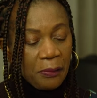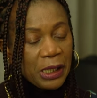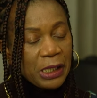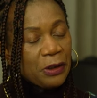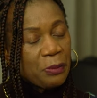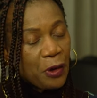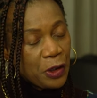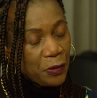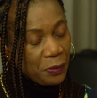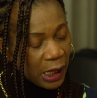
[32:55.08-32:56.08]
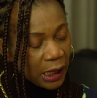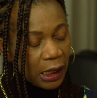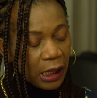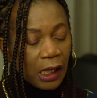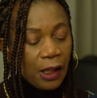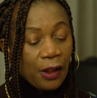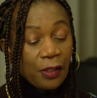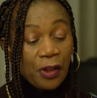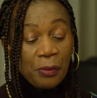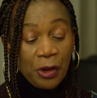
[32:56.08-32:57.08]
but the more you make,
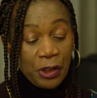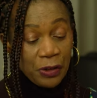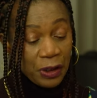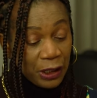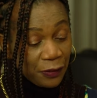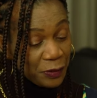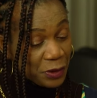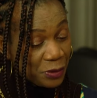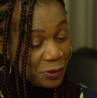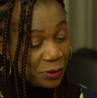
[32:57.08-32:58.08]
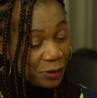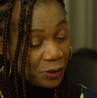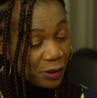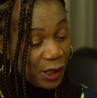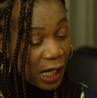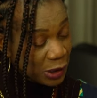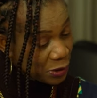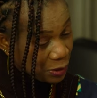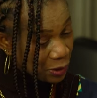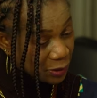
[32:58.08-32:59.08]
the more you give to
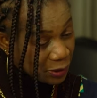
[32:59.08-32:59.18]
Ato,